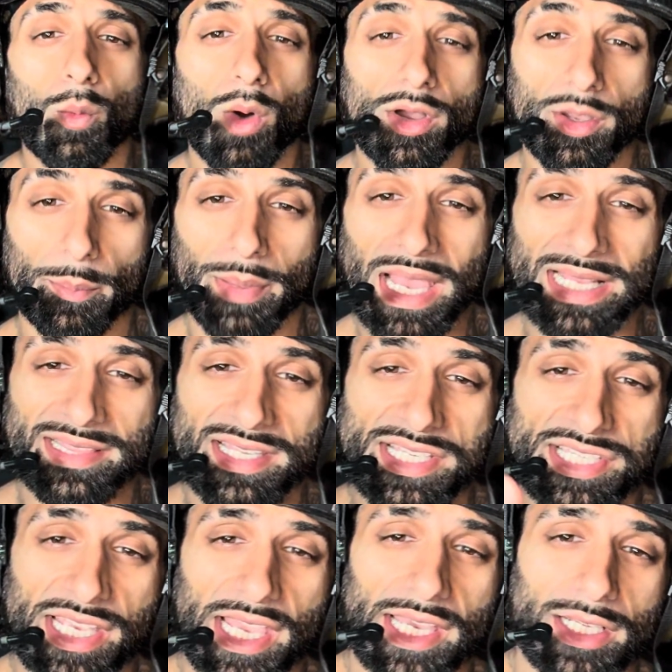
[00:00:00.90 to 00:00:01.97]
Welcome back to the
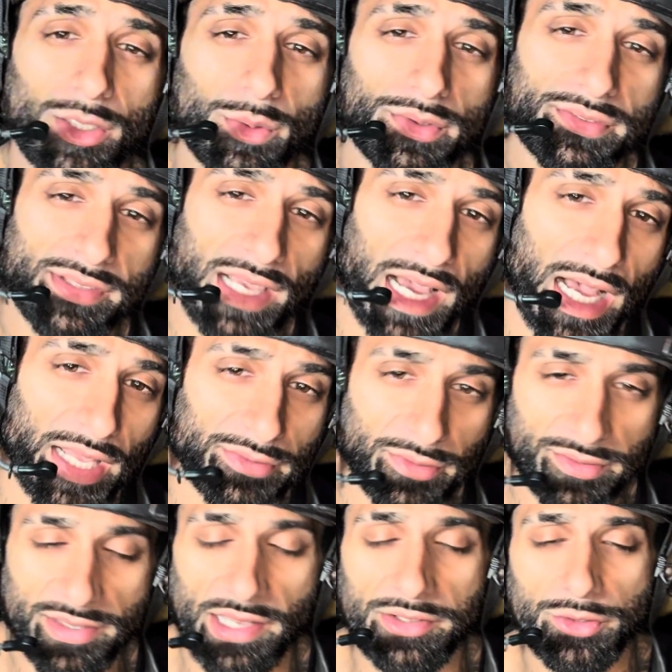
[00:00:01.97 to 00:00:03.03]
channel. It's Kaz
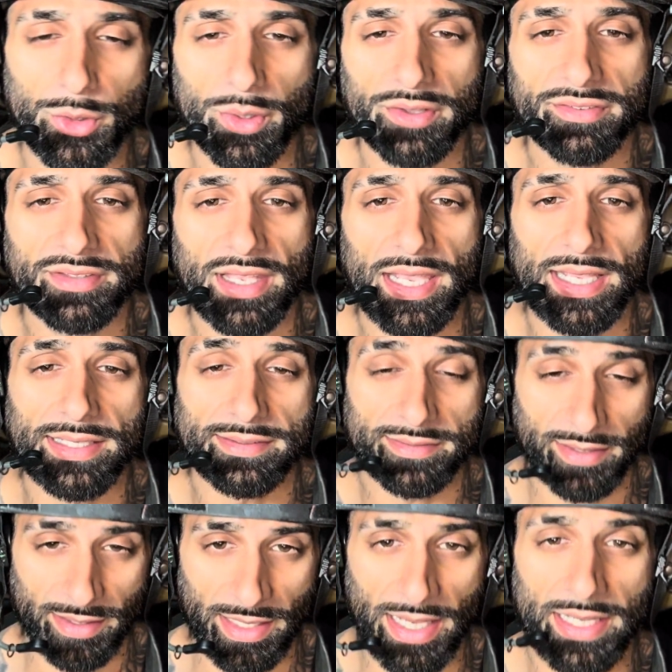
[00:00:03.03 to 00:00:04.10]
of Set USA.
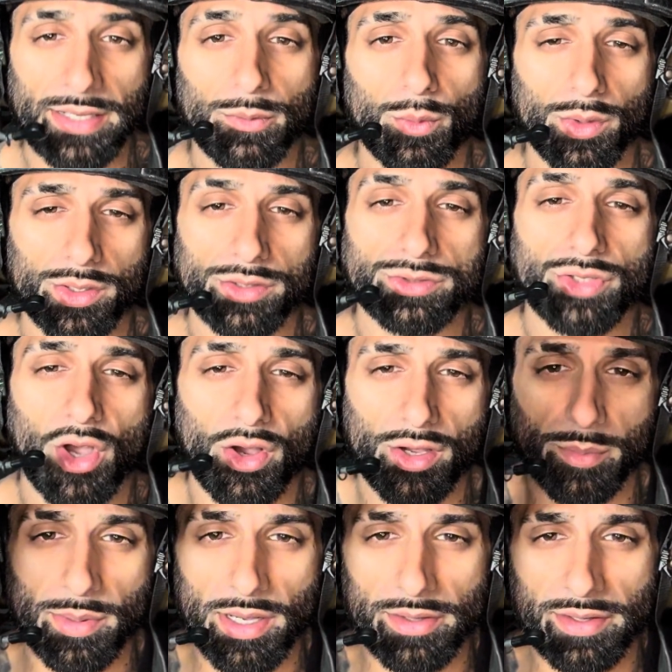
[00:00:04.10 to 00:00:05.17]
Tonight, we're going to talk
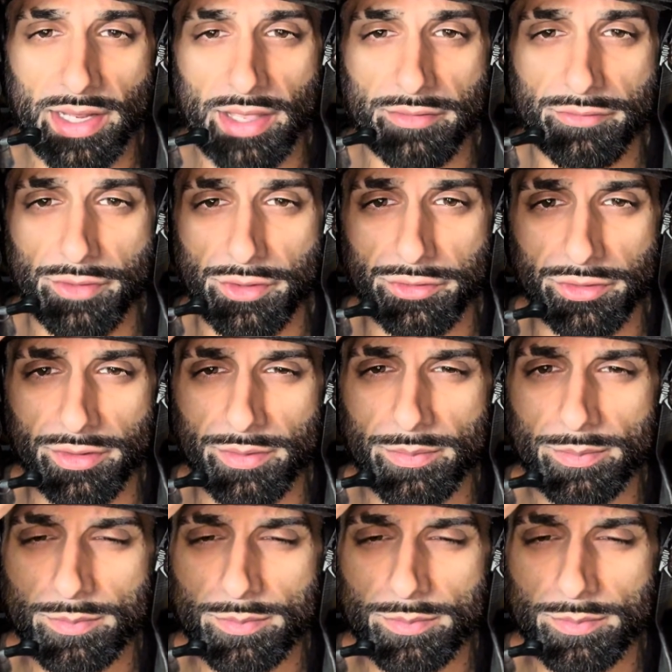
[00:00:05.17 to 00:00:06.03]
about night vision.